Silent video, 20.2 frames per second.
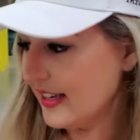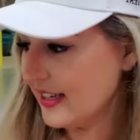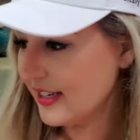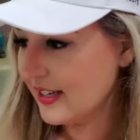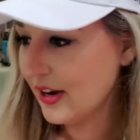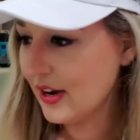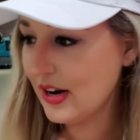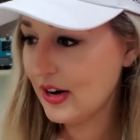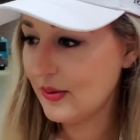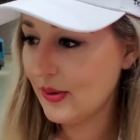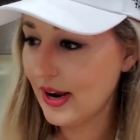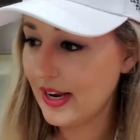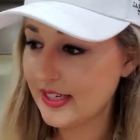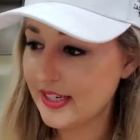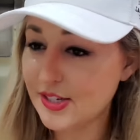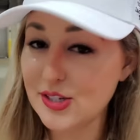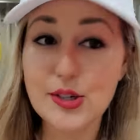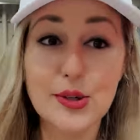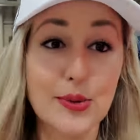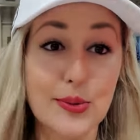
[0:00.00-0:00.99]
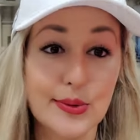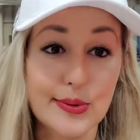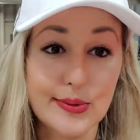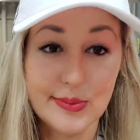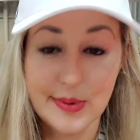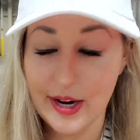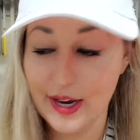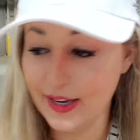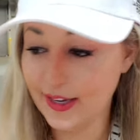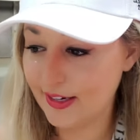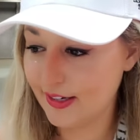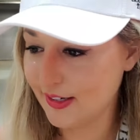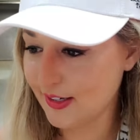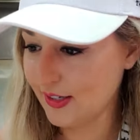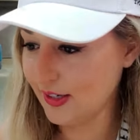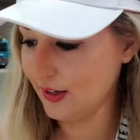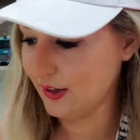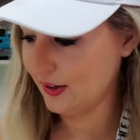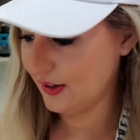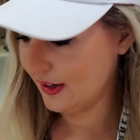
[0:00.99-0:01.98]
So anyway, soon, right?
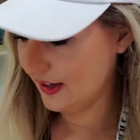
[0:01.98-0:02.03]
Soon.